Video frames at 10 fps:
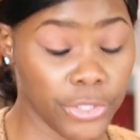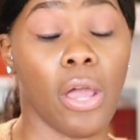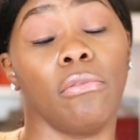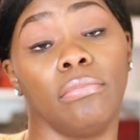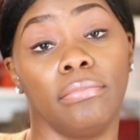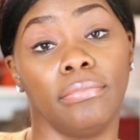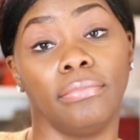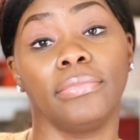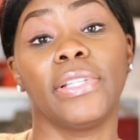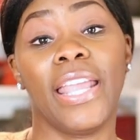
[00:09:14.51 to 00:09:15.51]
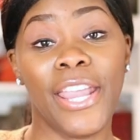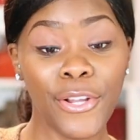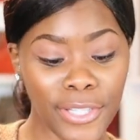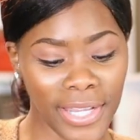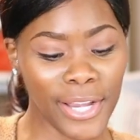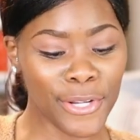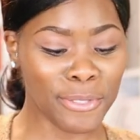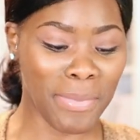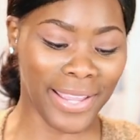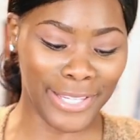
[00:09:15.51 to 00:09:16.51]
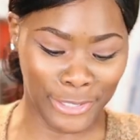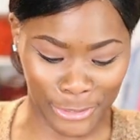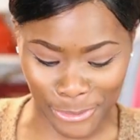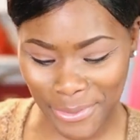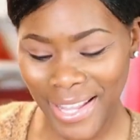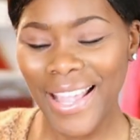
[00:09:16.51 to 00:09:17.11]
So here's here's my issue.